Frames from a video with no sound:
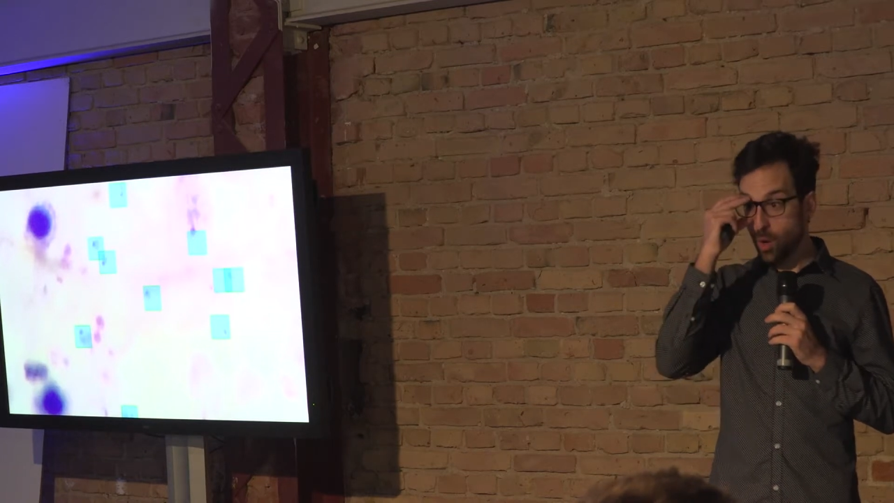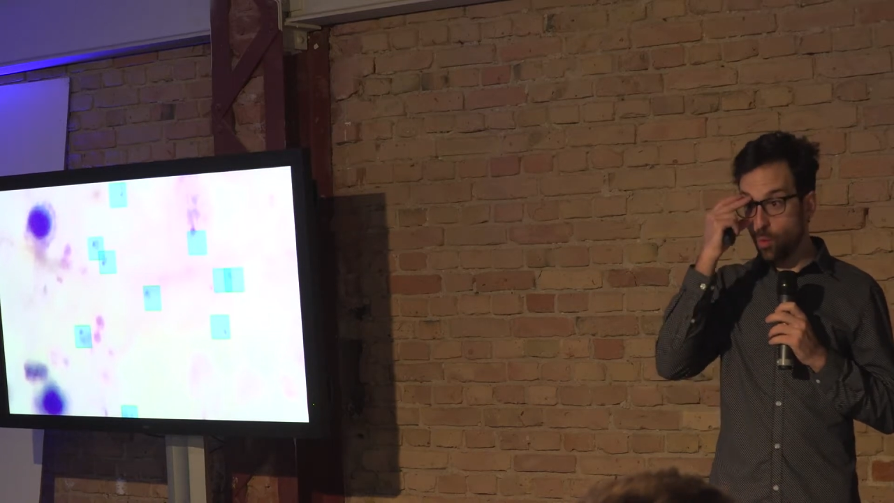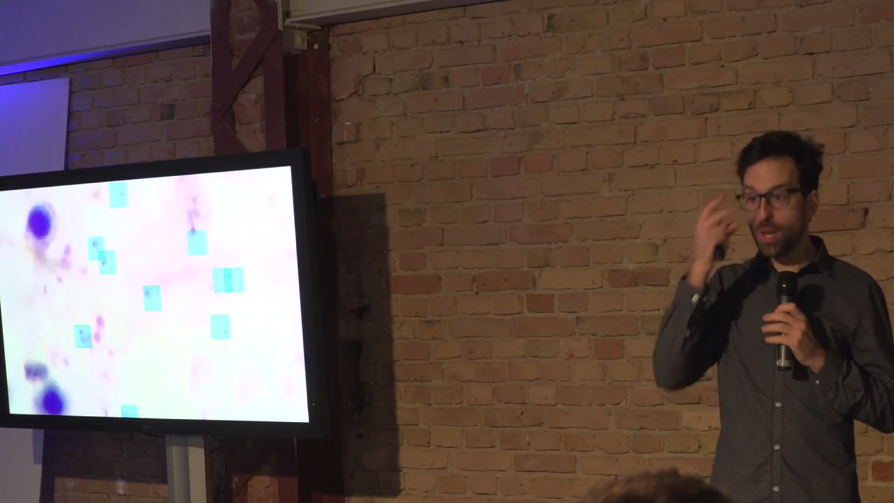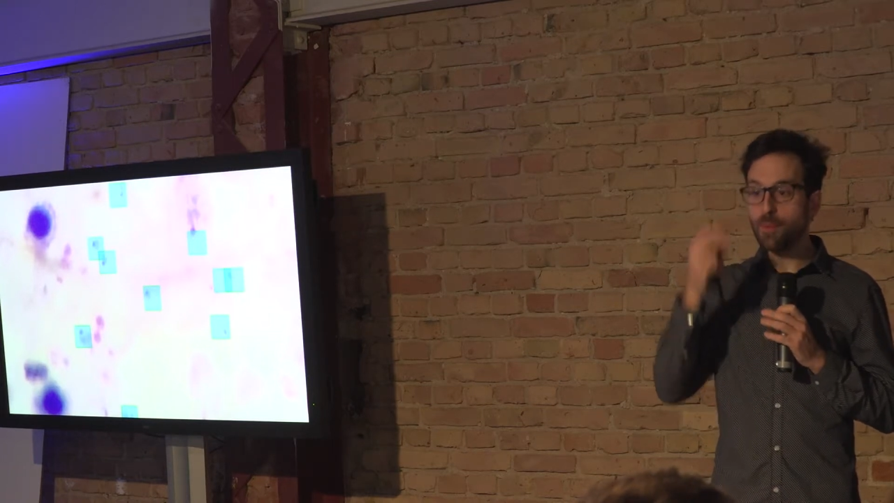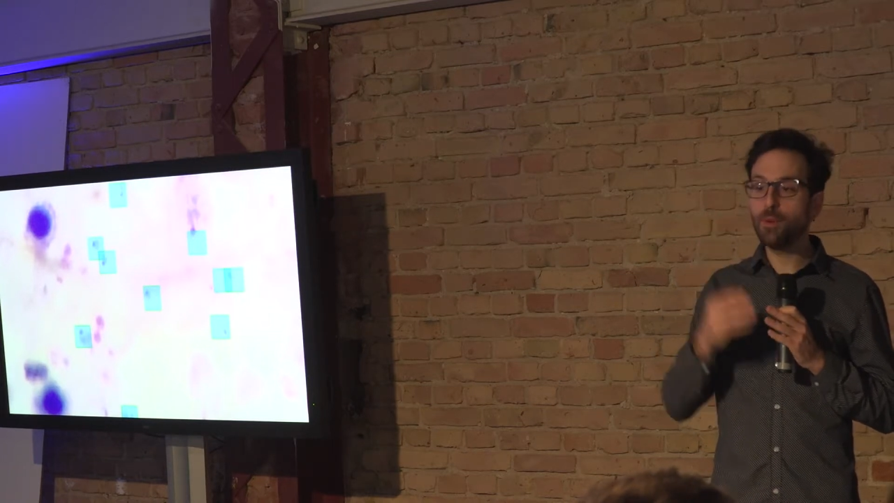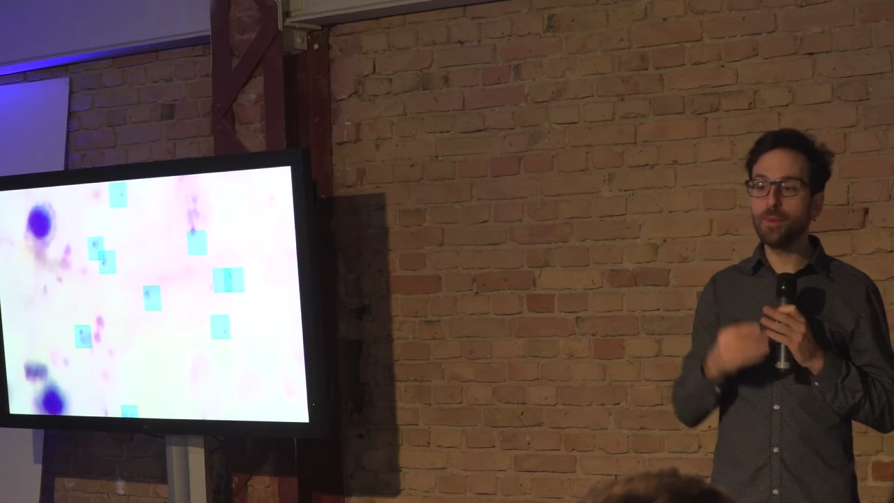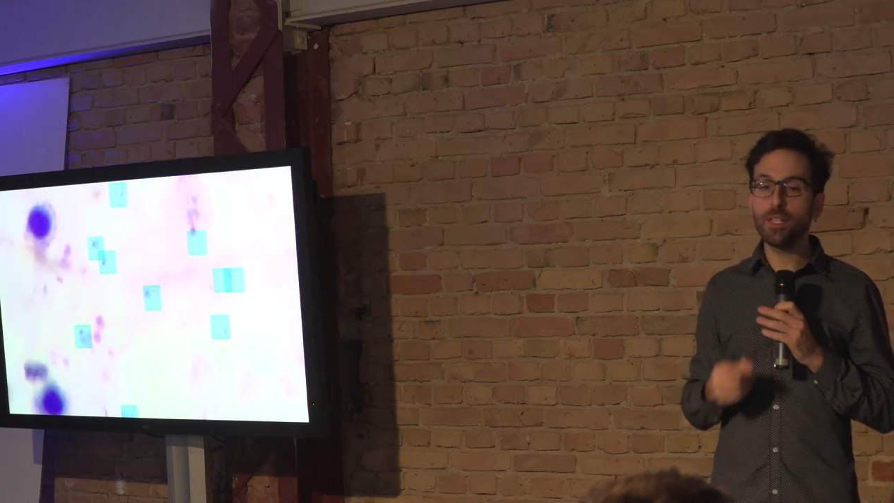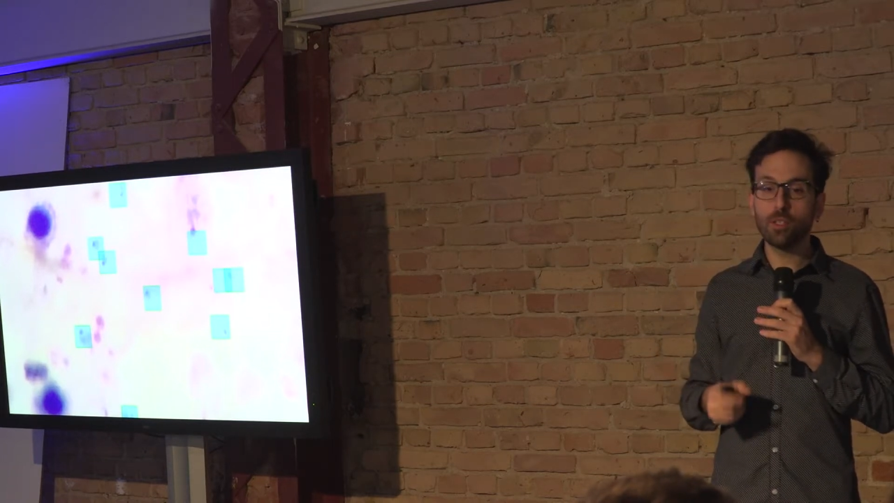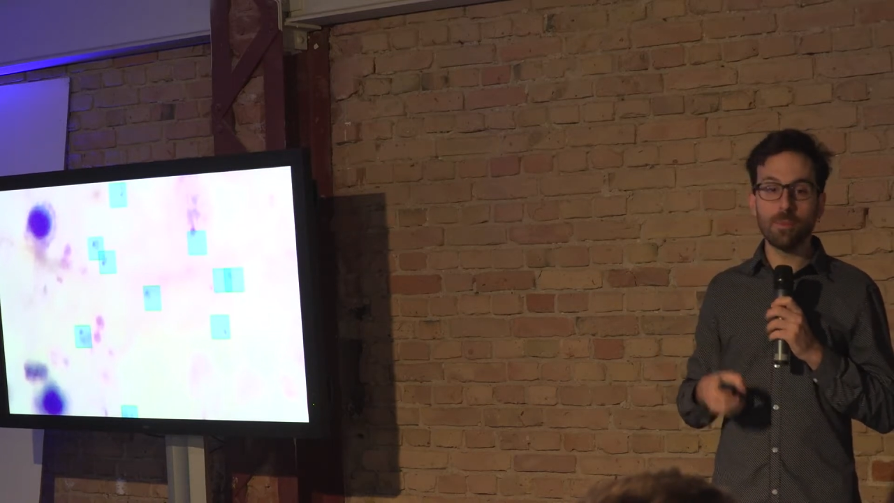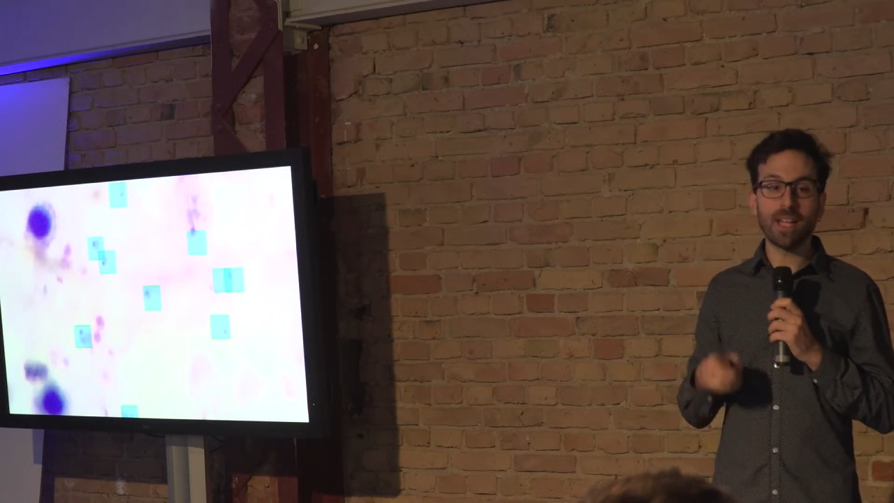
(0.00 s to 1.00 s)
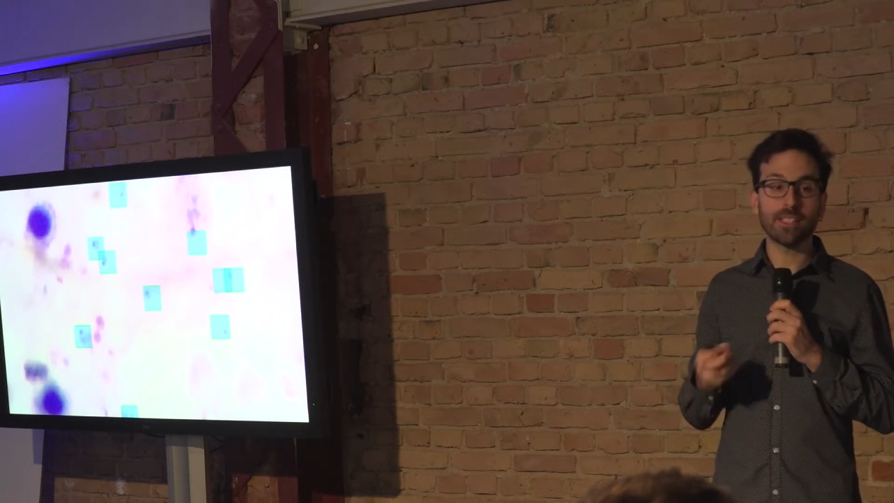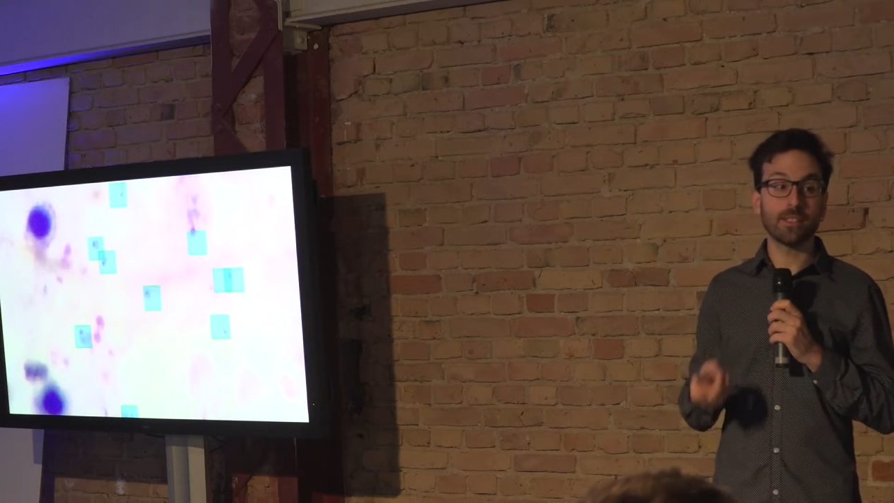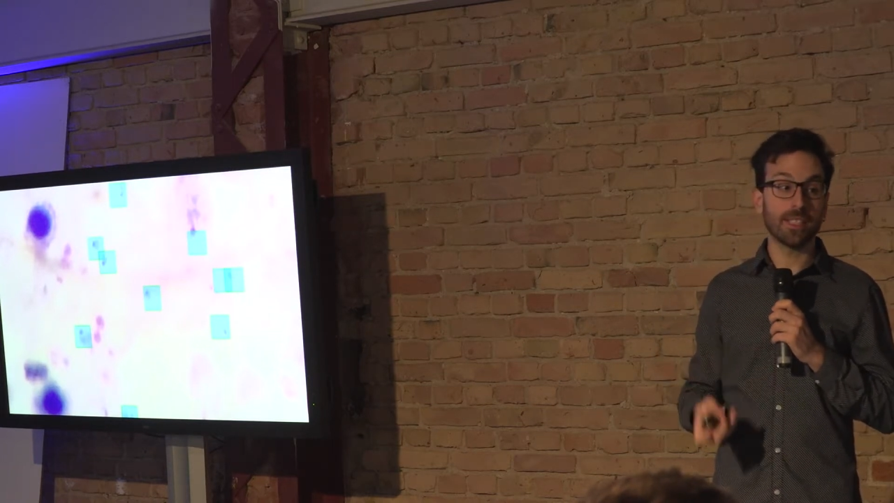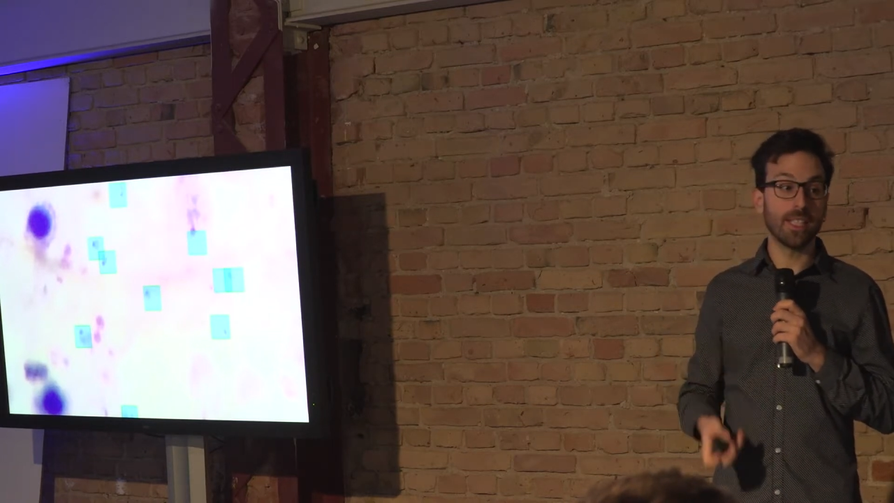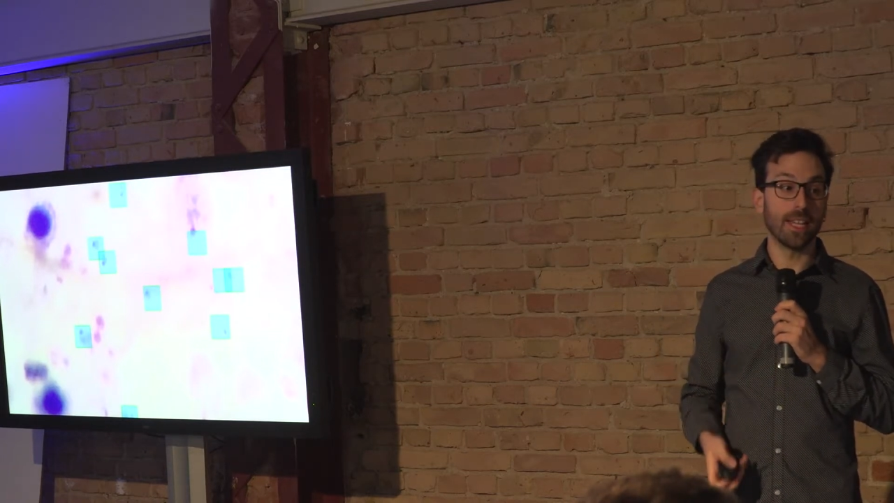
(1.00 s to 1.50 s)
we are moving to mask
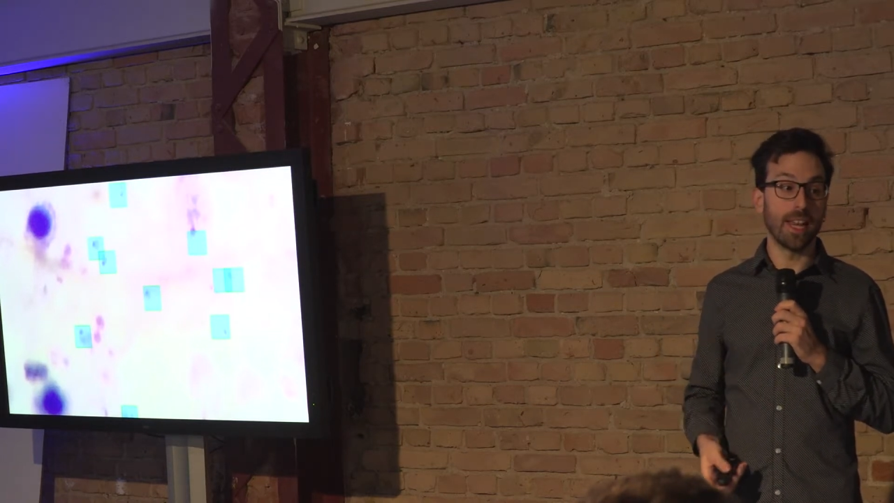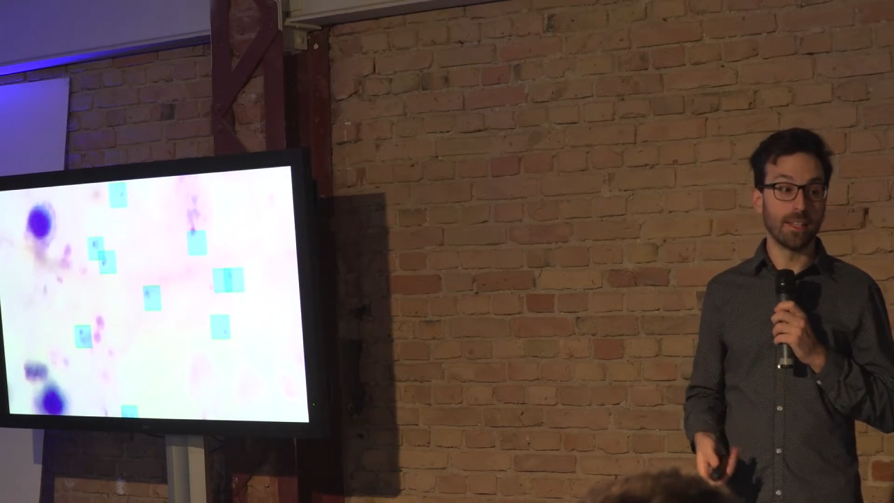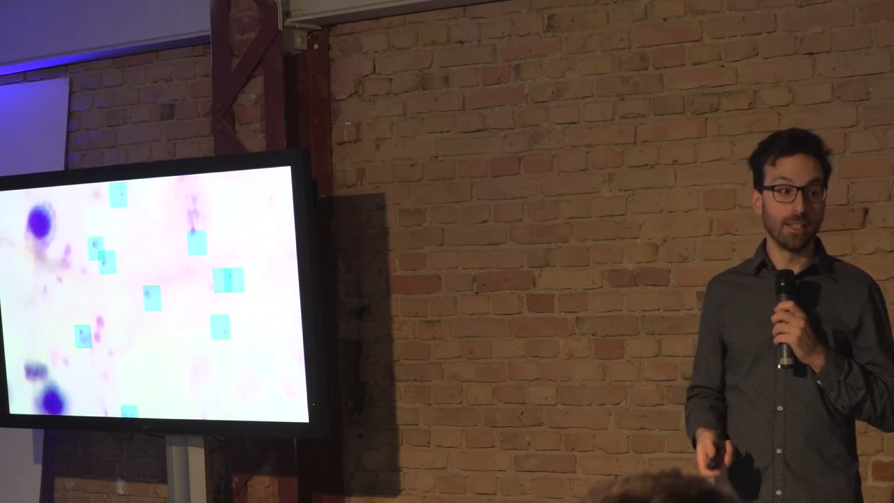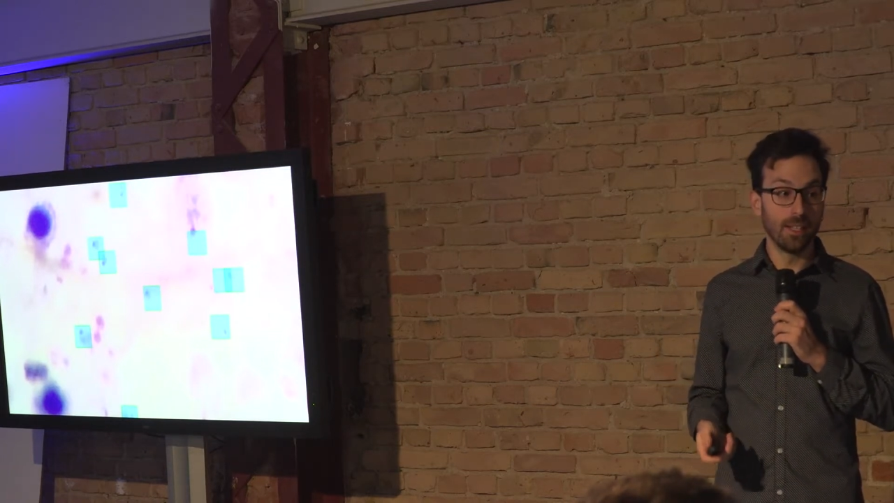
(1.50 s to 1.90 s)
CNN,